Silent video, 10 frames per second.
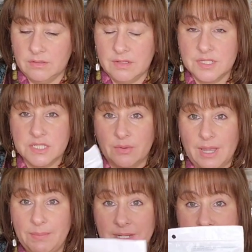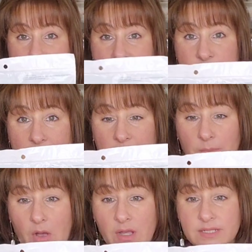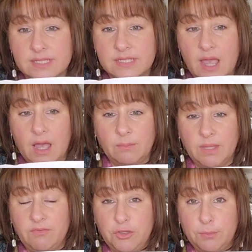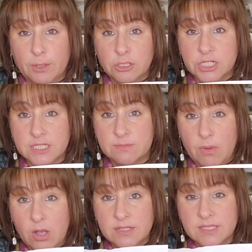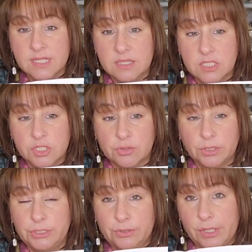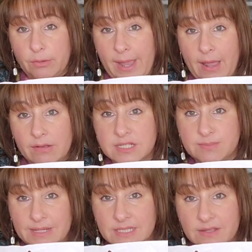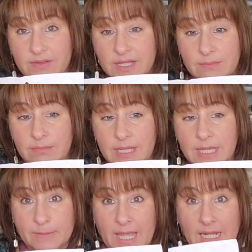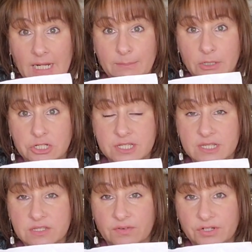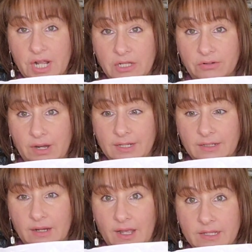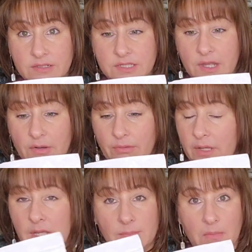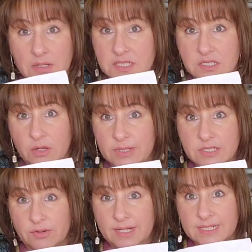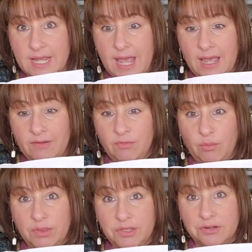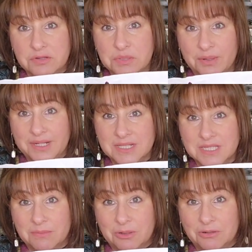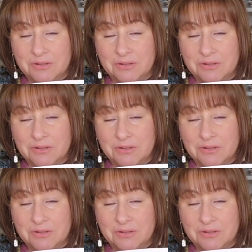So I picked up this bag of moss. If you purchase moss in the store, you'll know how expensive it can be. And I purchased this for $1.99. So moss is always great to have with your spring and summer